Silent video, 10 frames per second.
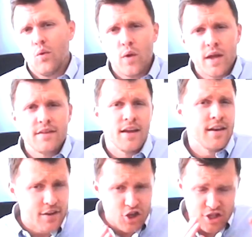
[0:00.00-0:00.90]
we
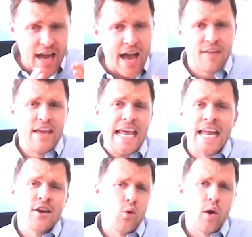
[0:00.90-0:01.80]
tend to just dive
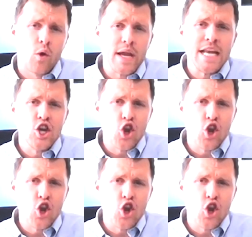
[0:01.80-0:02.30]
into where we